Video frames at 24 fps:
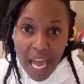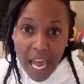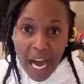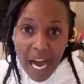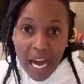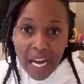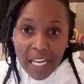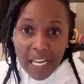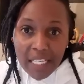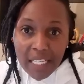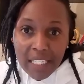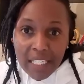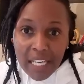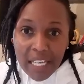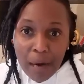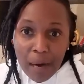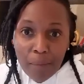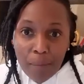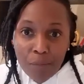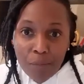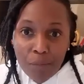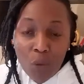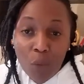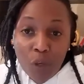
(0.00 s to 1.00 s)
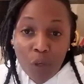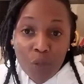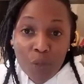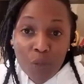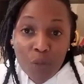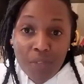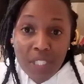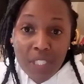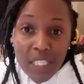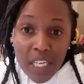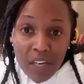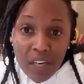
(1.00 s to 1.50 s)
And so what
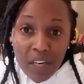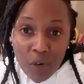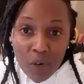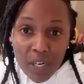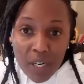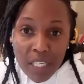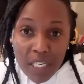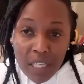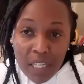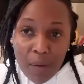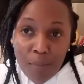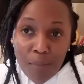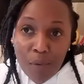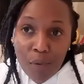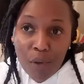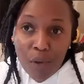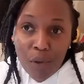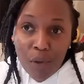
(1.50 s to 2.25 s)
you've seen, for example,